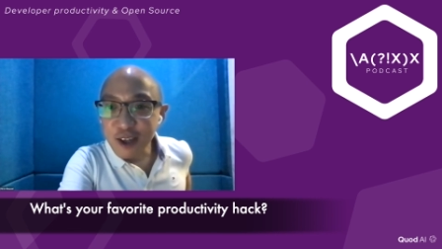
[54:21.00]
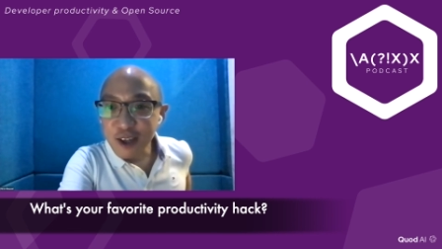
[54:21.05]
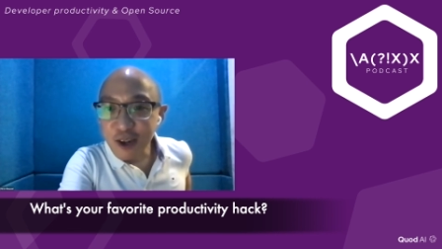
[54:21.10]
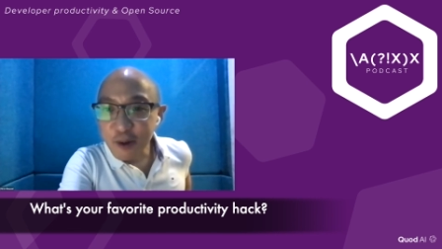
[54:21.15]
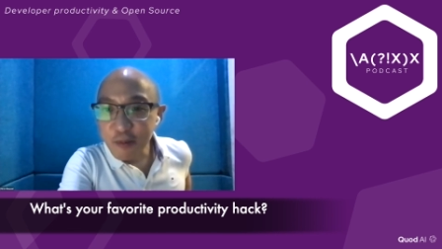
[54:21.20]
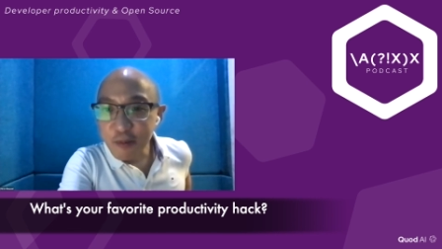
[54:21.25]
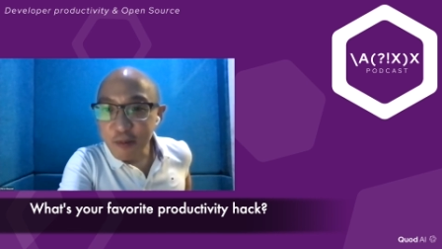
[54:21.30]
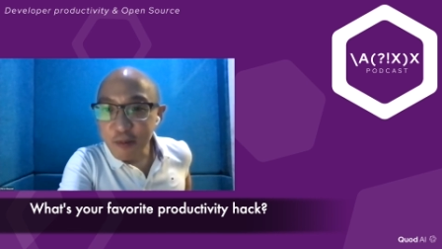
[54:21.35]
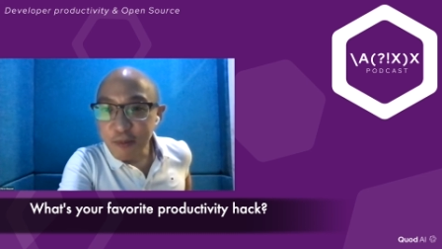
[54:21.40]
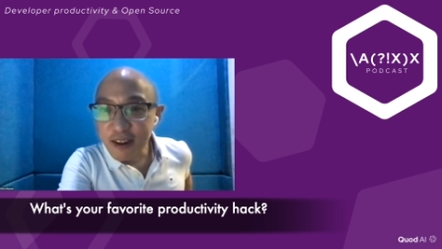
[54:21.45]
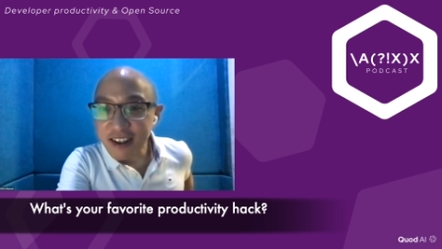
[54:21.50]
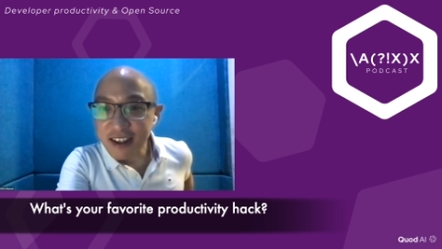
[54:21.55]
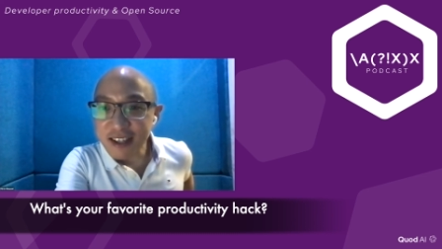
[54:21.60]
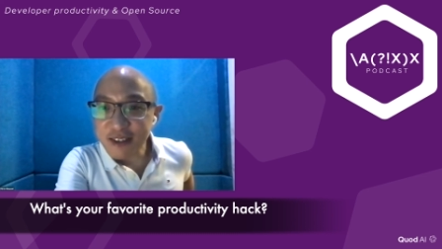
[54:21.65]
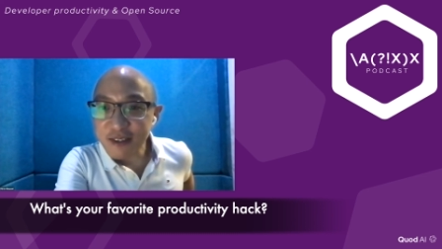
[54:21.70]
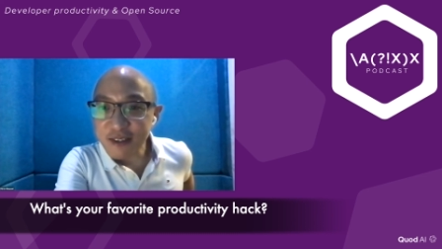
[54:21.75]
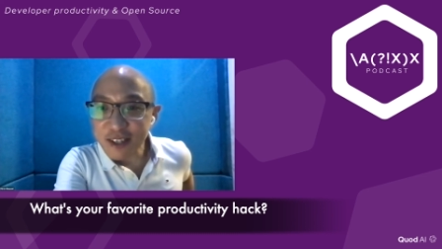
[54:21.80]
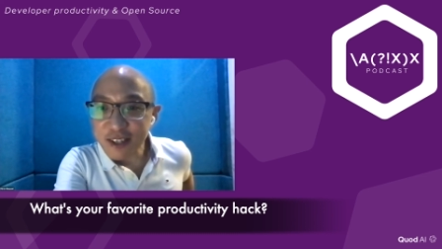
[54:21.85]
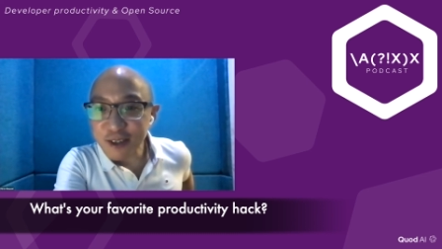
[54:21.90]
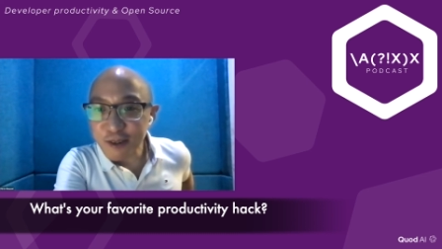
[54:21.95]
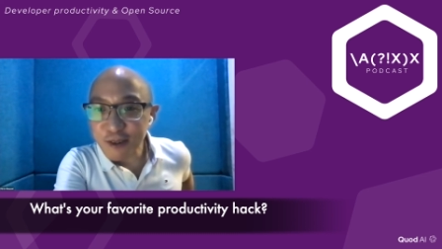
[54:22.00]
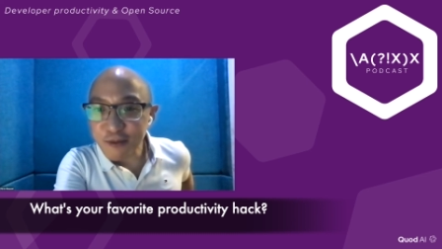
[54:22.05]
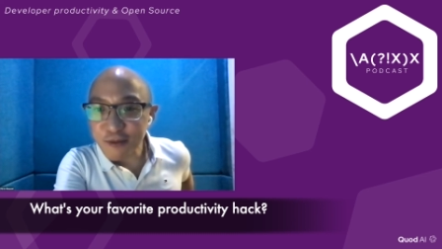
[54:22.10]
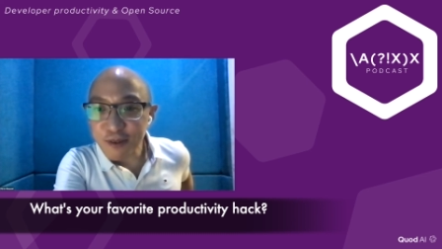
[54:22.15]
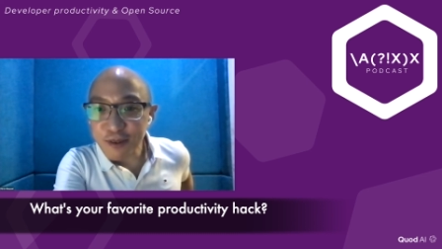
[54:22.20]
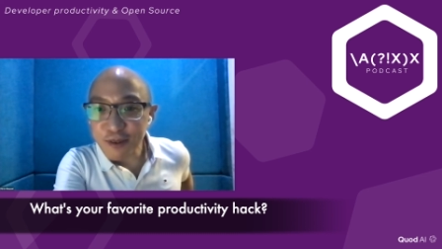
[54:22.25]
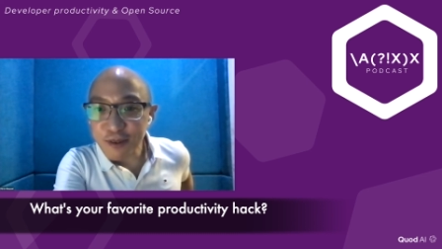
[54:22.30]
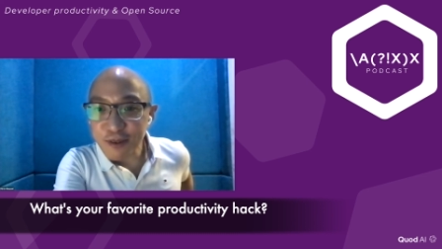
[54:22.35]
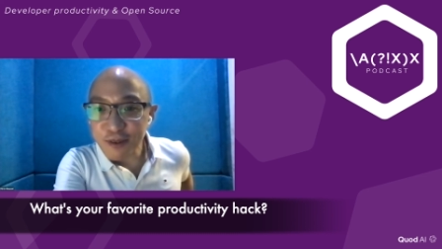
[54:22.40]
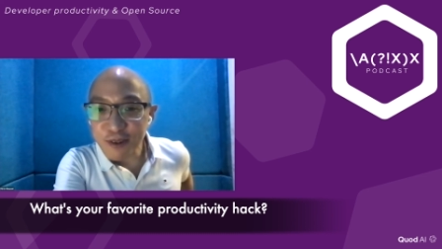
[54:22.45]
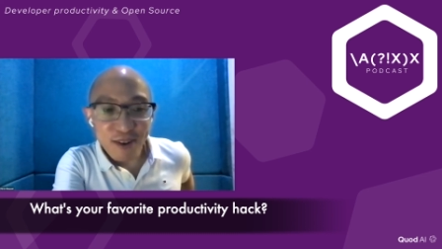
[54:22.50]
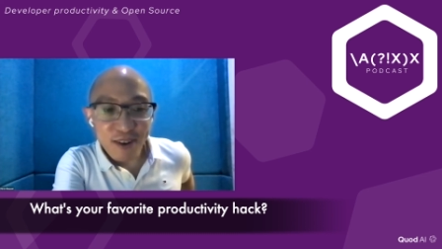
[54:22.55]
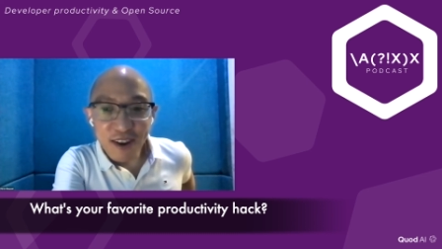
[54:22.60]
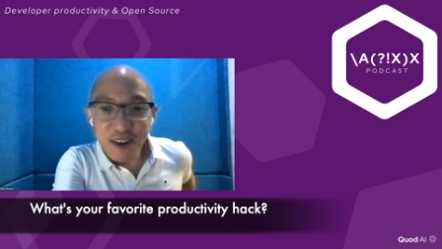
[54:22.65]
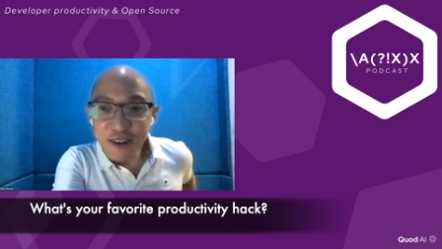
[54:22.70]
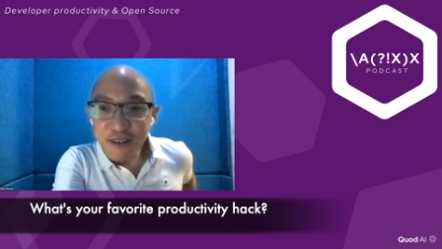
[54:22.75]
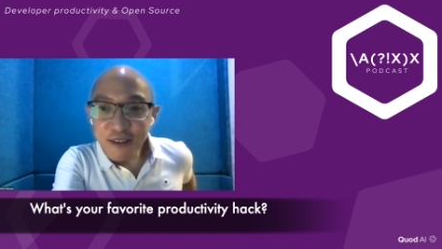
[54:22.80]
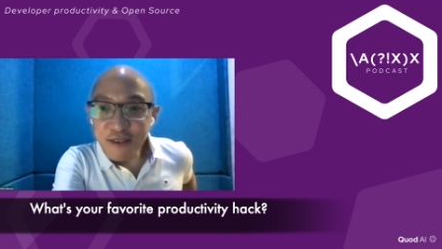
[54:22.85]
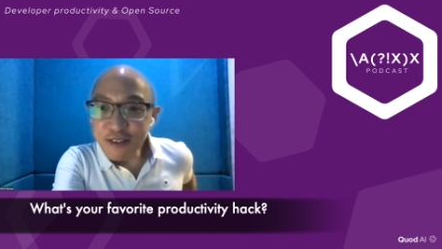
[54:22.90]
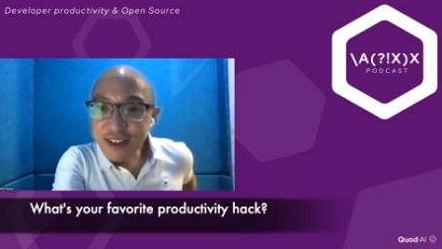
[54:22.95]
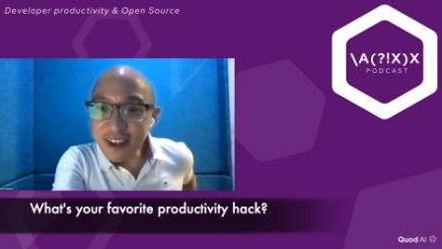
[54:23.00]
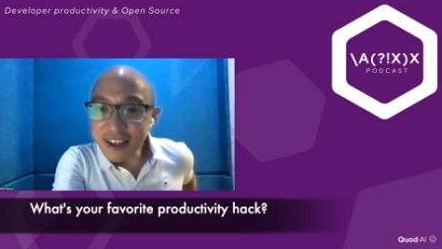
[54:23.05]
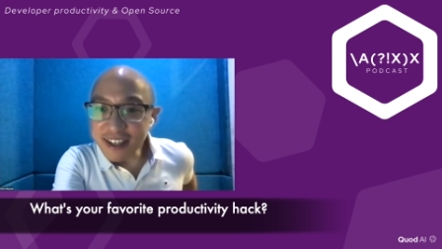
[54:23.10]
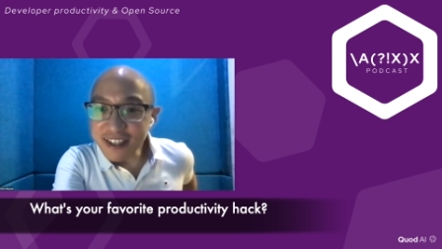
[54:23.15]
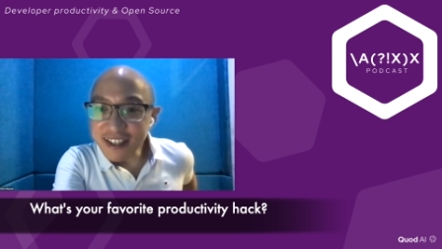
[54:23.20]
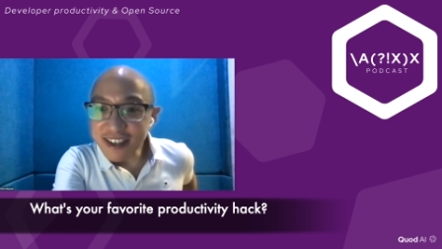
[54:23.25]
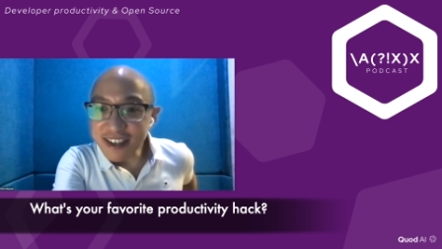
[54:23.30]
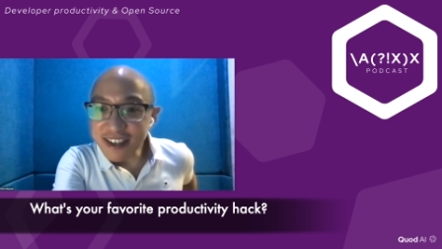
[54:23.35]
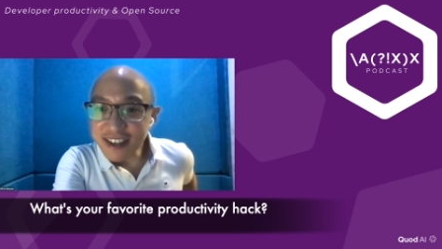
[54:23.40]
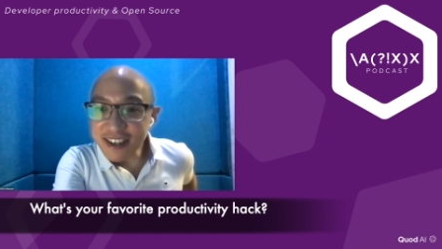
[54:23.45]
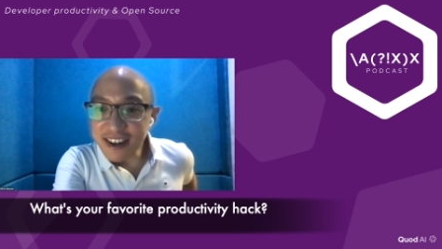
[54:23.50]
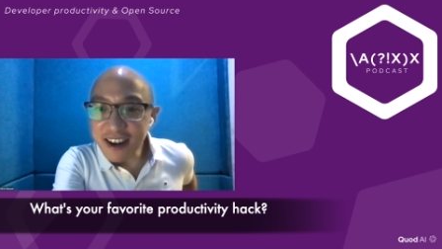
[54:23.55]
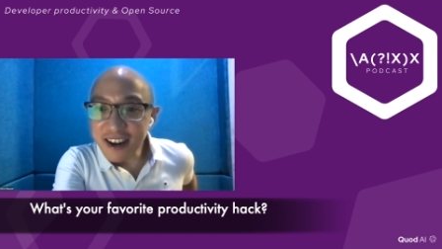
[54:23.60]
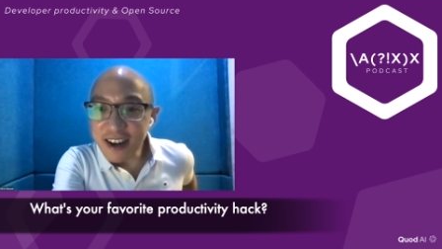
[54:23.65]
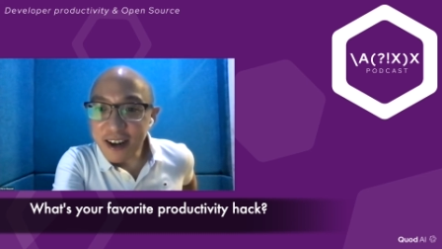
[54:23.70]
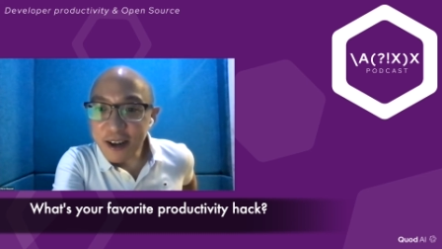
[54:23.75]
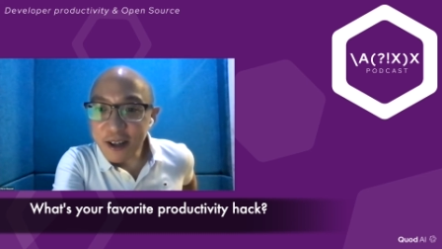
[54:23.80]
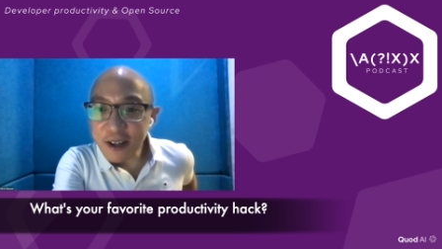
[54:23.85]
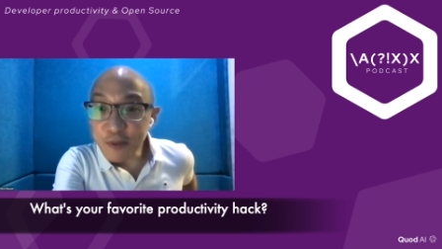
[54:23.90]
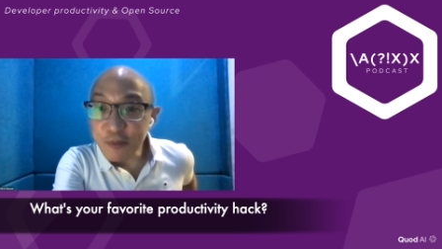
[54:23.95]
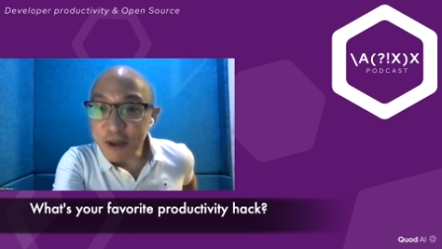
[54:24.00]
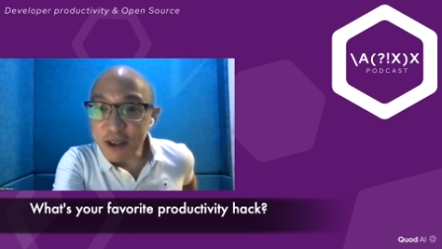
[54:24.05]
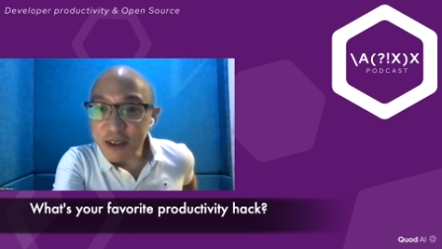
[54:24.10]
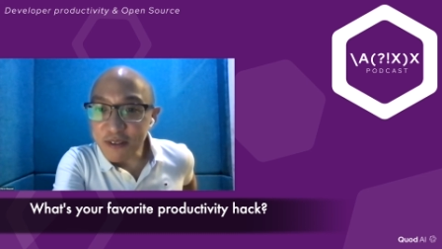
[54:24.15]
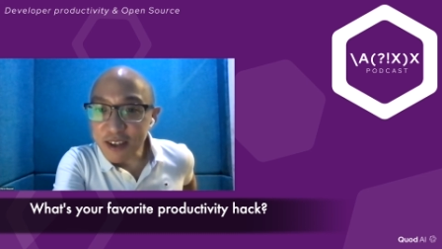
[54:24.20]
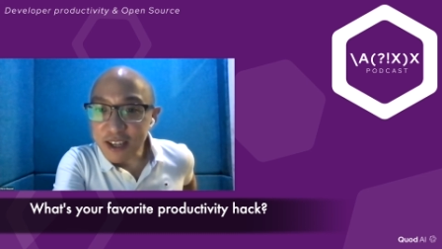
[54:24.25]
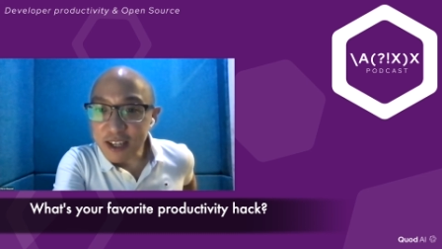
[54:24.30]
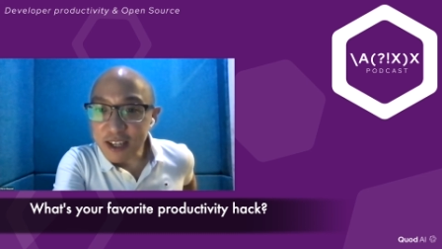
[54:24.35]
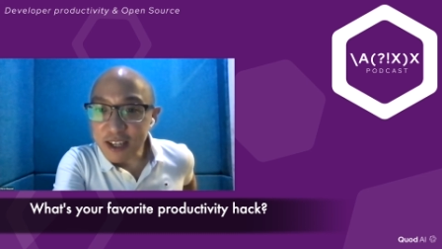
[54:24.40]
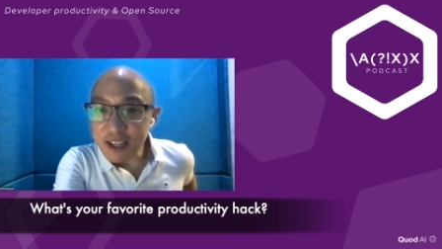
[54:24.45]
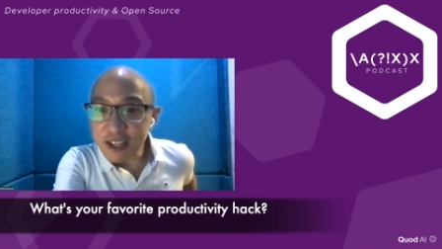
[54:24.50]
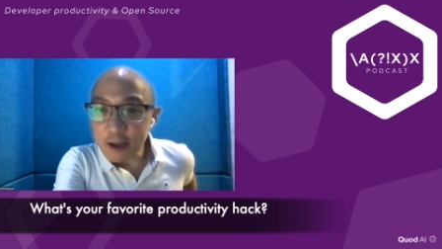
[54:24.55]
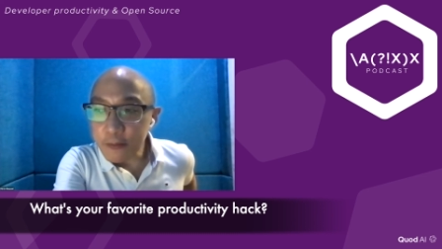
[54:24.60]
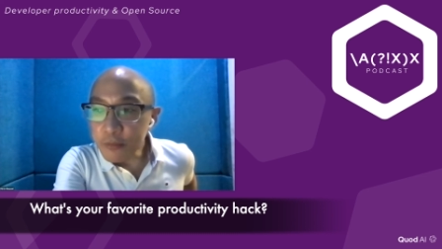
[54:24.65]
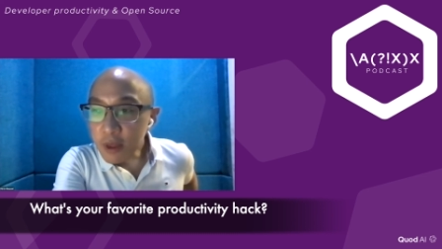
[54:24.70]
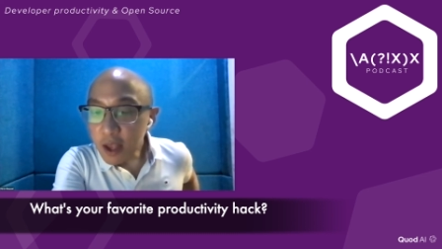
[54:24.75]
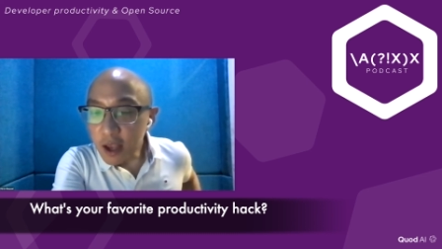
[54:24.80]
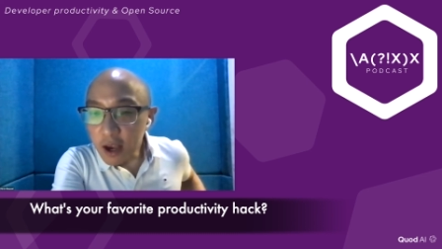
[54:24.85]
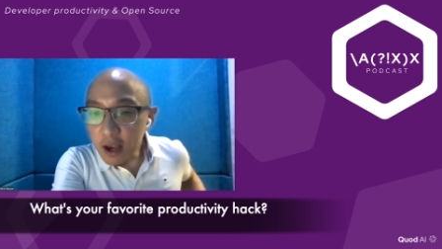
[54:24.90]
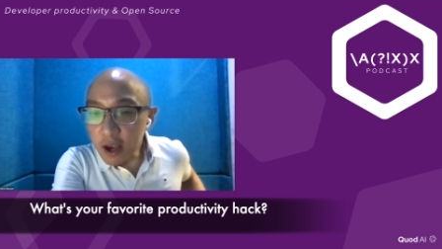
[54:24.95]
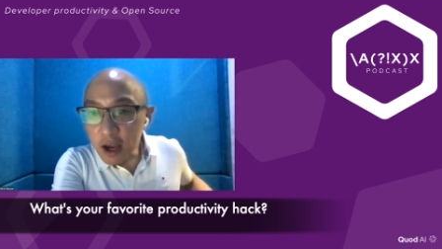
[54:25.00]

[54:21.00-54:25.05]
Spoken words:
that's not going to be the next feature for next year, the big feature.